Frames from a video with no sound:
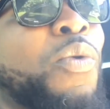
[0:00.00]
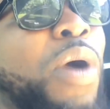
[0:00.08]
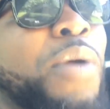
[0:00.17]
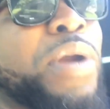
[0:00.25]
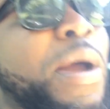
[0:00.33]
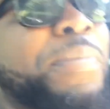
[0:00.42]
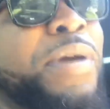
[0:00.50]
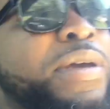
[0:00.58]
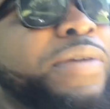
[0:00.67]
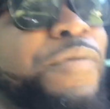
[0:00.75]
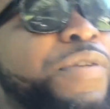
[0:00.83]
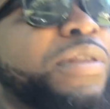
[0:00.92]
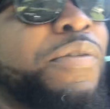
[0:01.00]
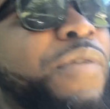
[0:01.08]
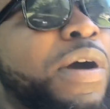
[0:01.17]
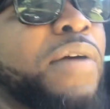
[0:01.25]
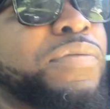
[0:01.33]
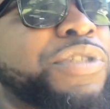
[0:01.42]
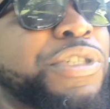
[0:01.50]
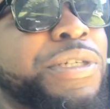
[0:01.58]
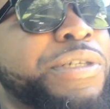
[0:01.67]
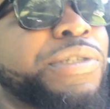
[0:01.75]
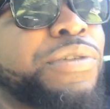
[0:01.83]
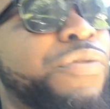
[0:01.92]
Why would I pay 55
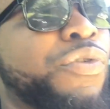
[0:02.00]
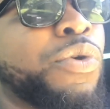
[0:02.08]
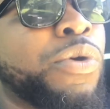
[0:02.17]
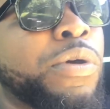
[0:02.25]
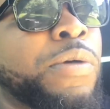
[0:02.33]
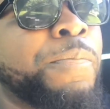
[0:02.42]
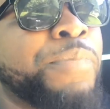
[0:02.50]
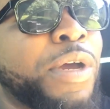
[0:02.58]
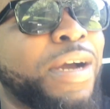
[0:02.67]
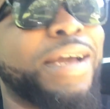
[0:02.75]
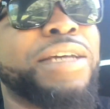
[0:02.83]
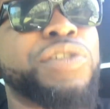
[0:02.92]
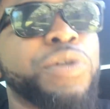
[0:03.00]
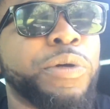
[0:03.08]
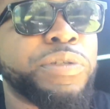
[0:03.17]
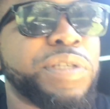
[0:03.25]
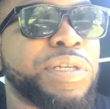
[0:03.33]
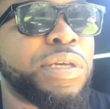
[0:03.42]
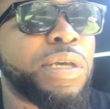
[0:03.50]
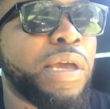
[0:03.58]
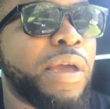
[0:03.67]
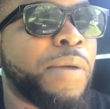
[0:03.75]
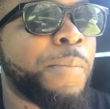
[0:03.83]
G's for a SRT